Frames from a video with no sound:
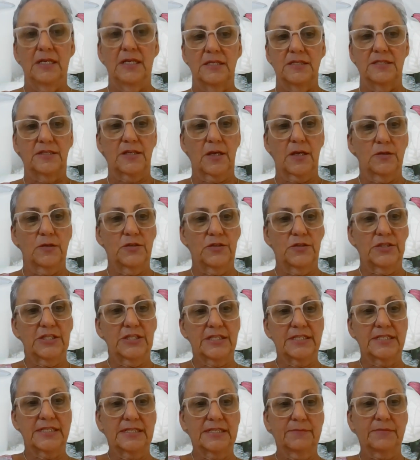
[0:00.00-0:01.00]
So
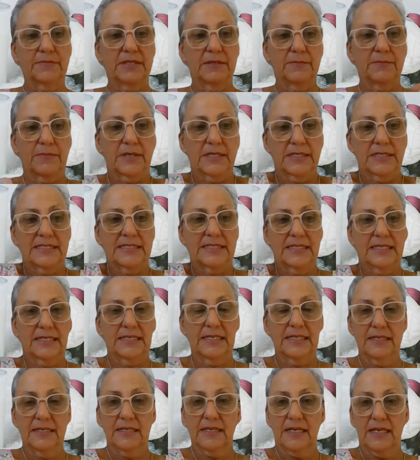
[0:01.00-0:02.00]
just simply by
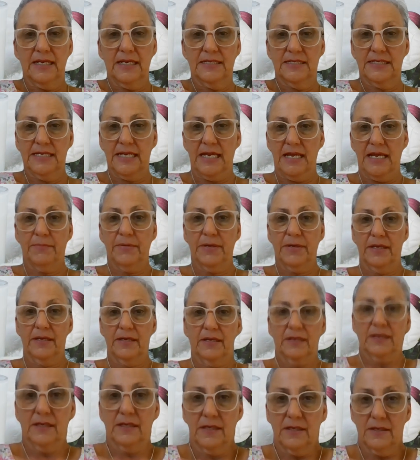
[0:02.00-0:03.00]
sitting and
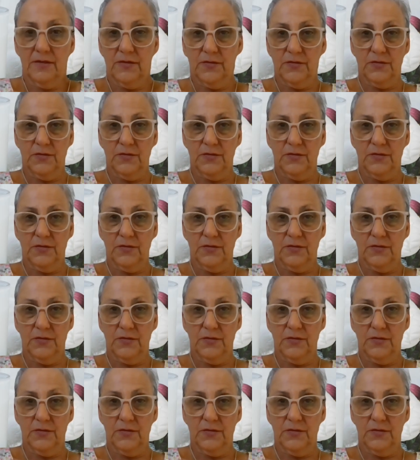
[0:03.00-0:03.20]
tapping,